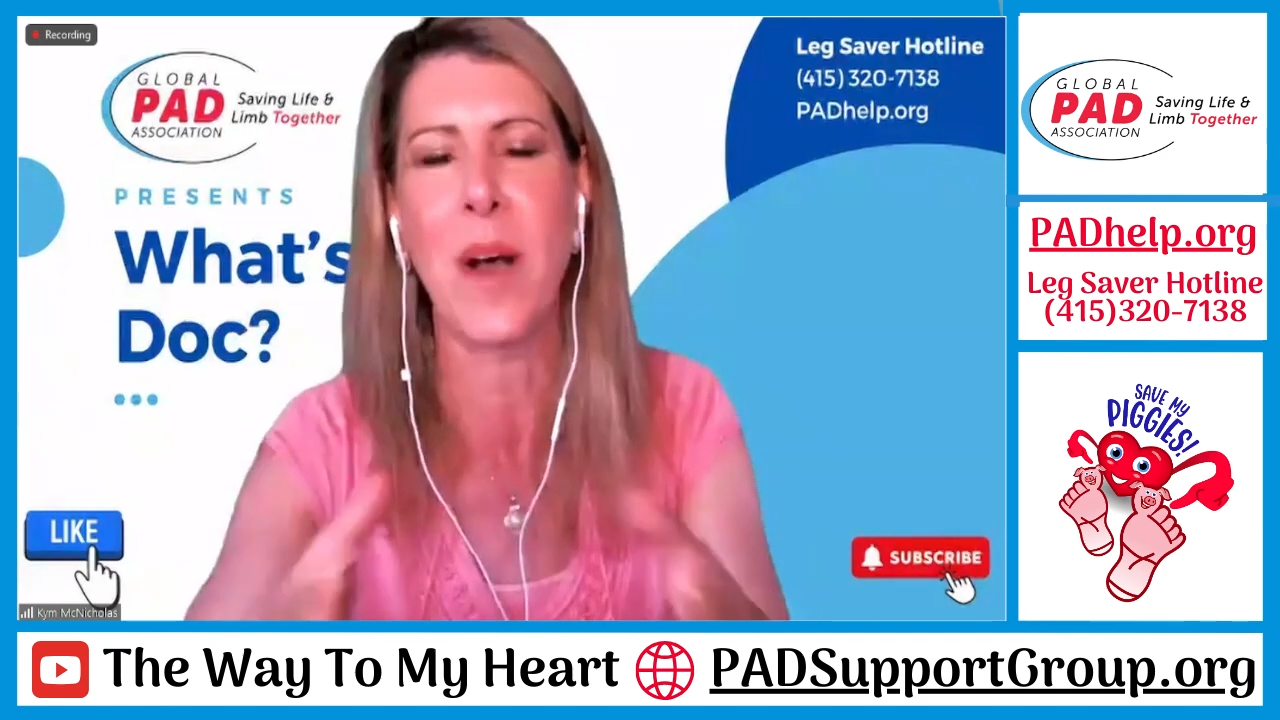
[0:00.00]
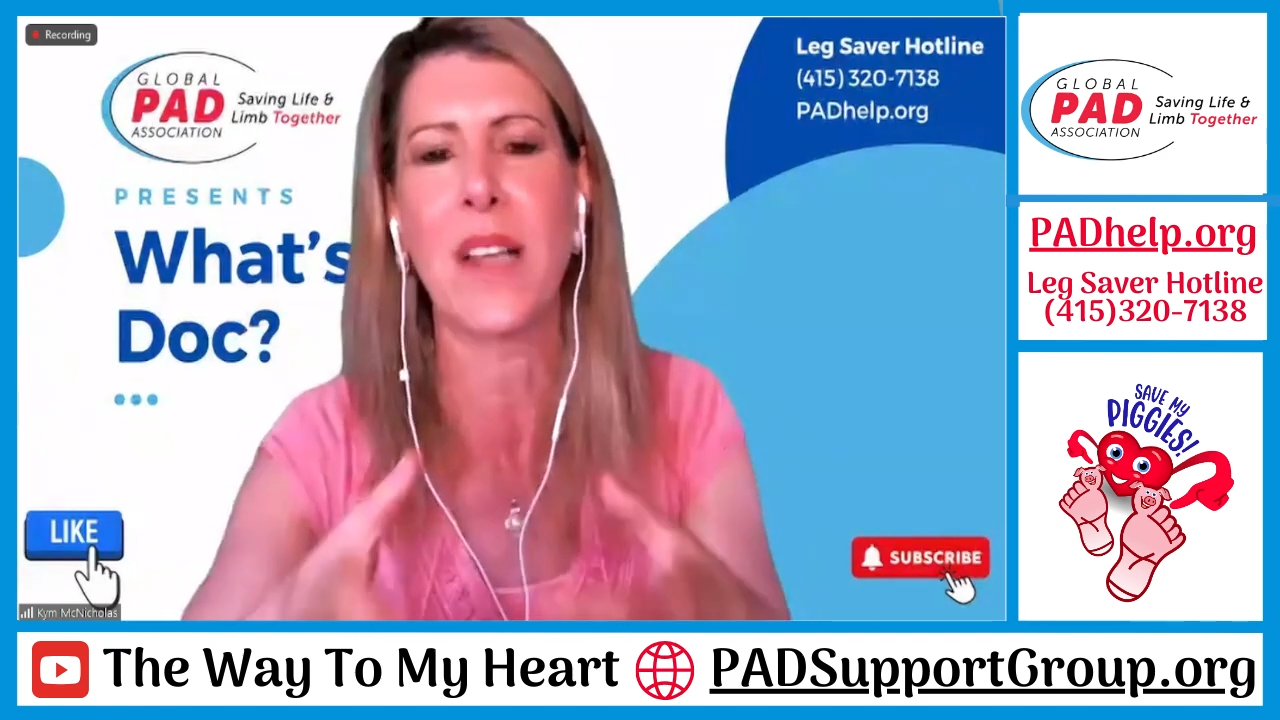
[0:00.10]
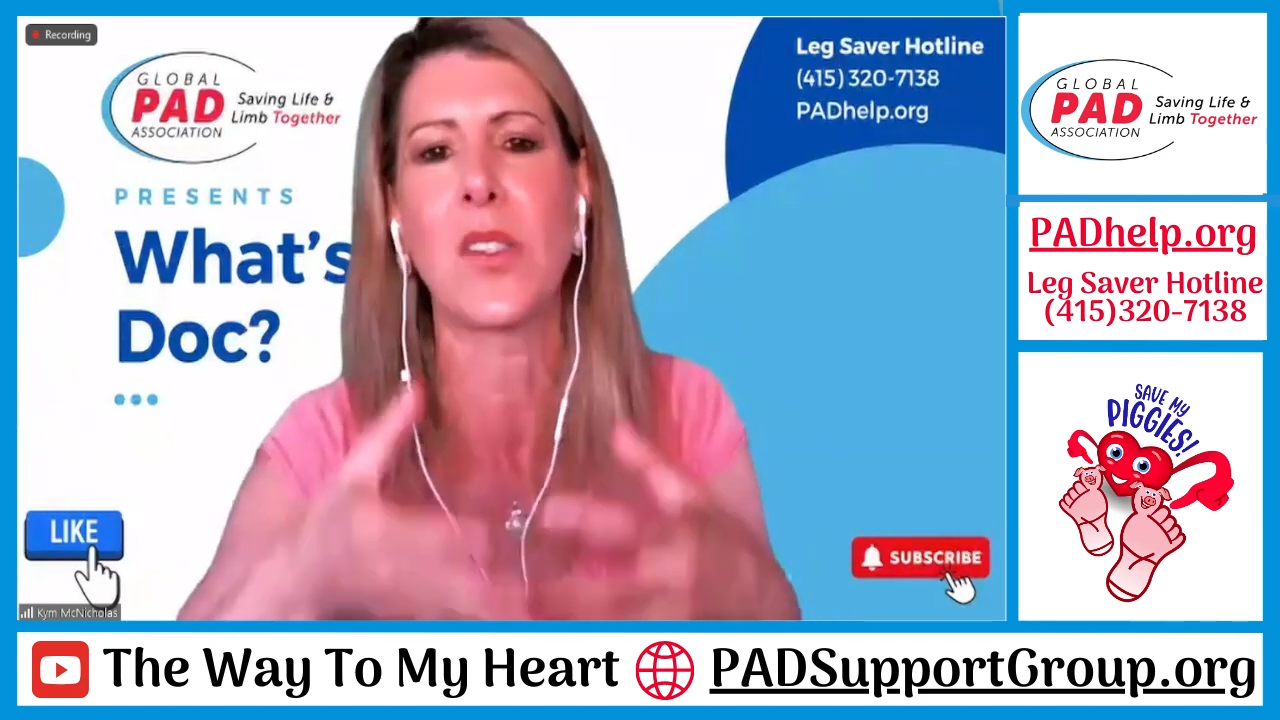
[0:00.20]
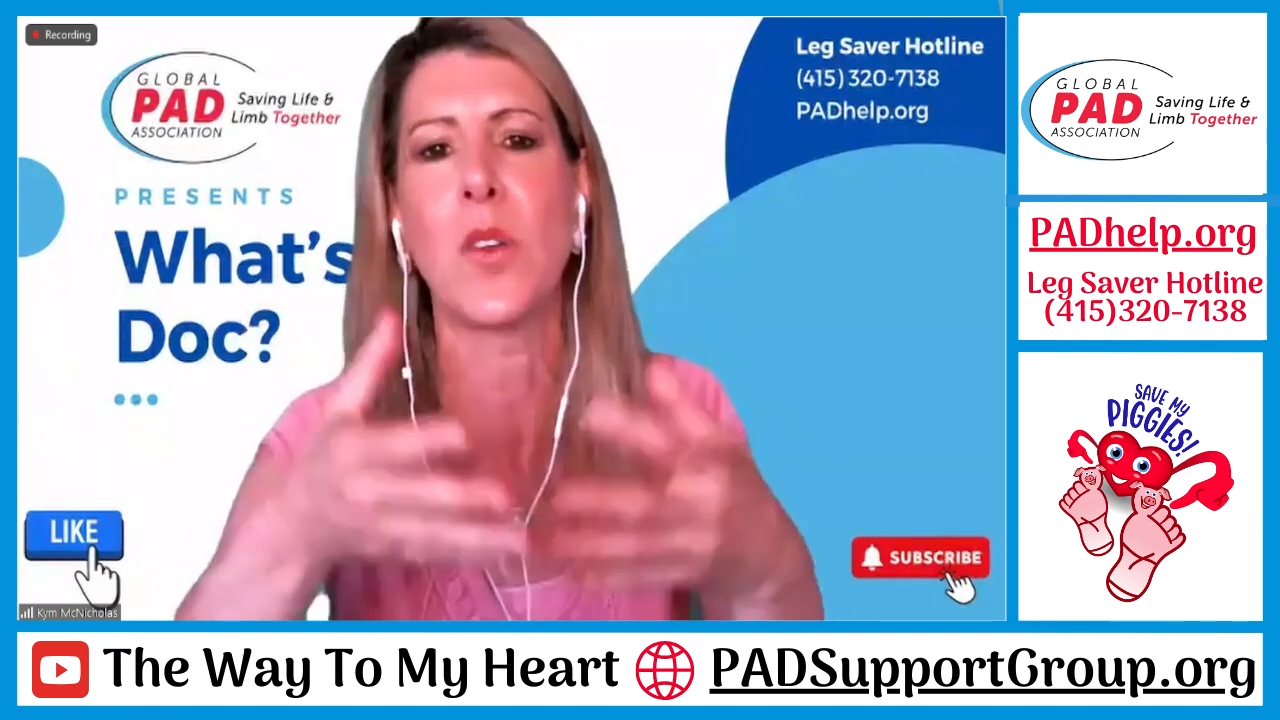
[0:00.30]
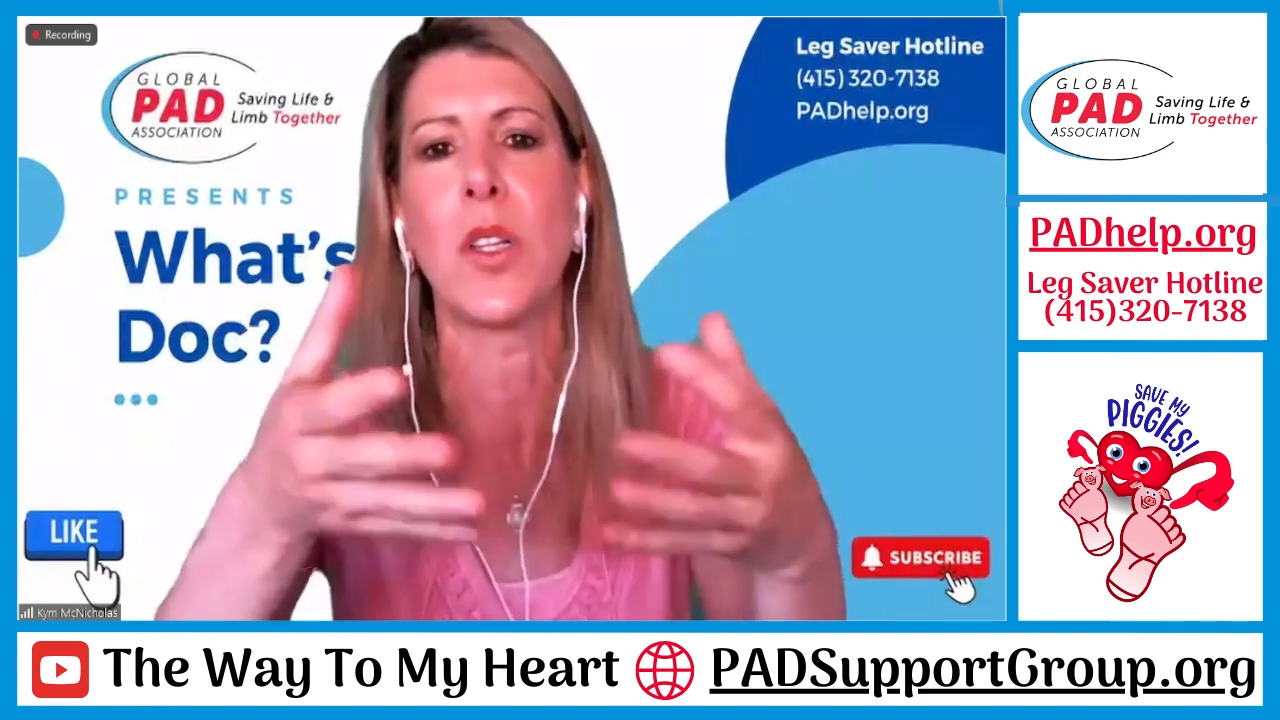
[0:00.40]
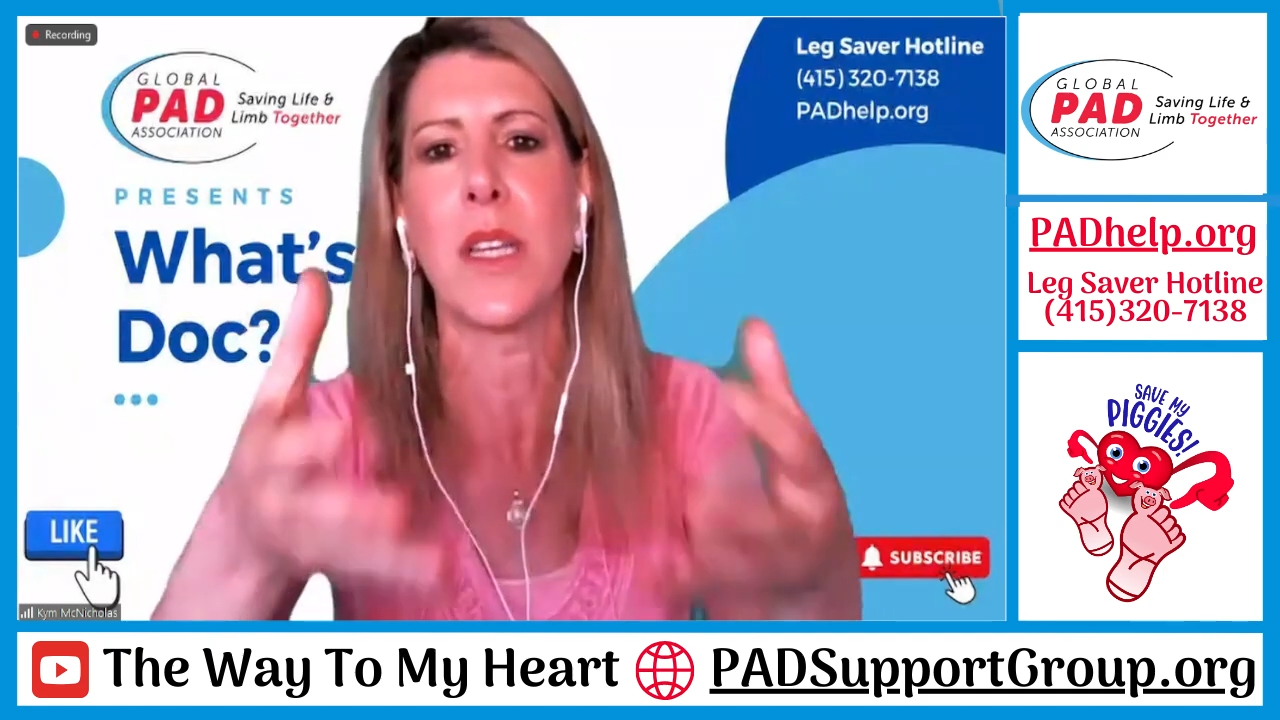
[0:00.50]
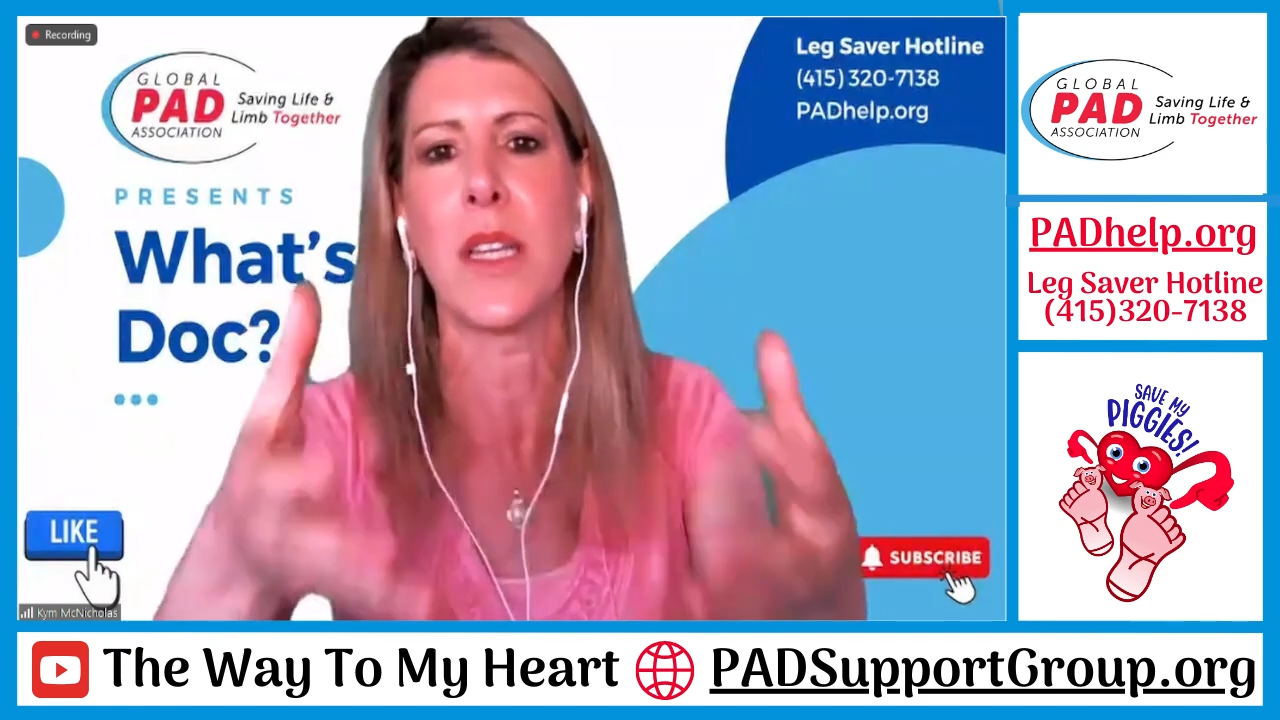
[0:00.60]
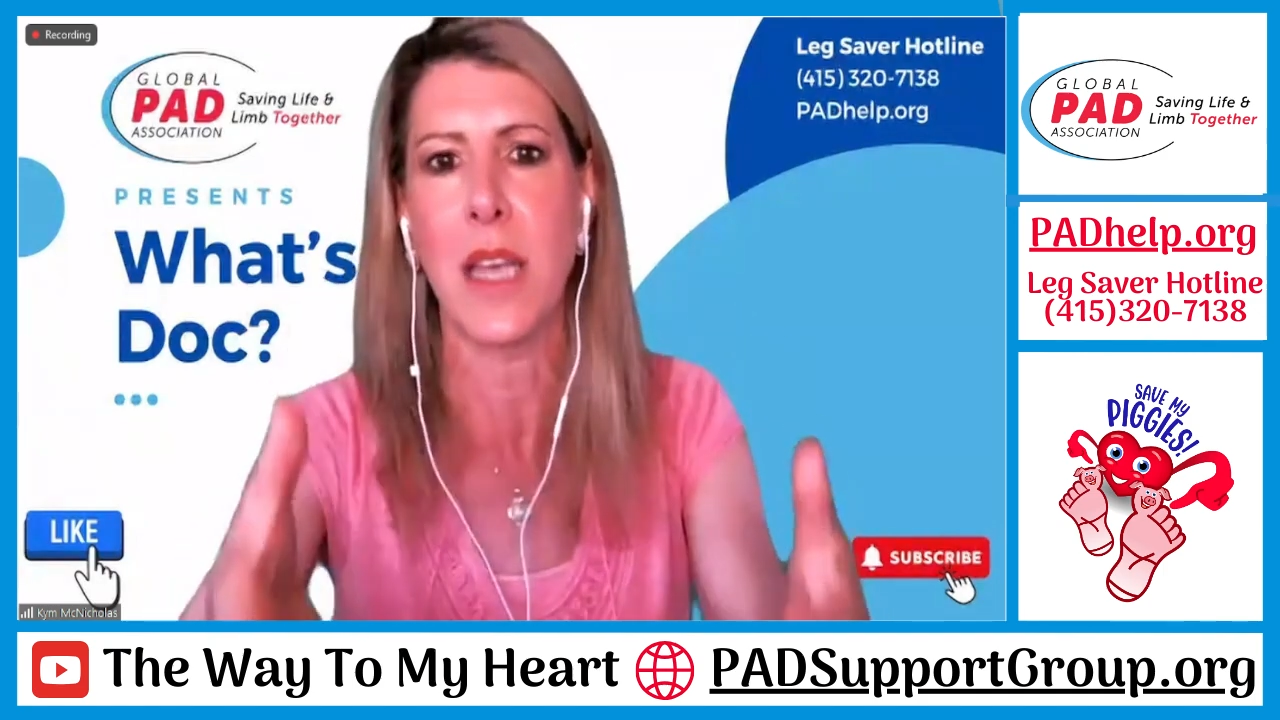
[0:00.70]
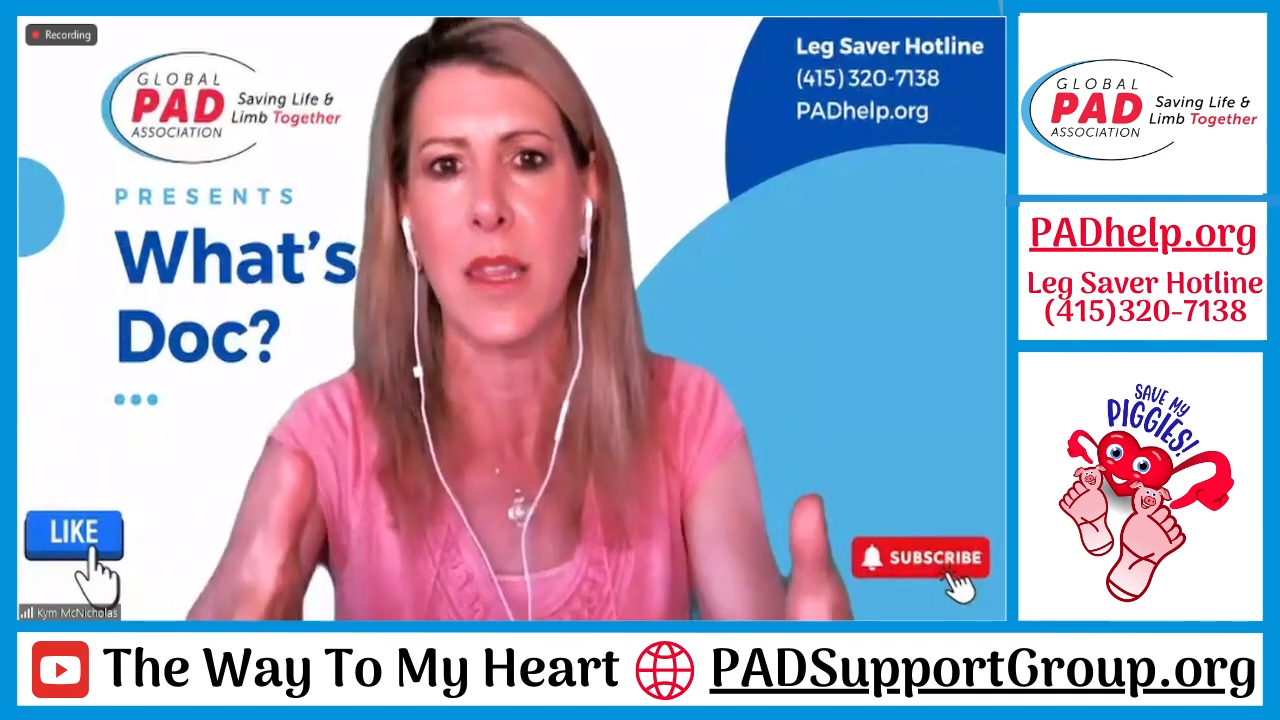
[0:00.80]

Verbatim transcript: muscle and,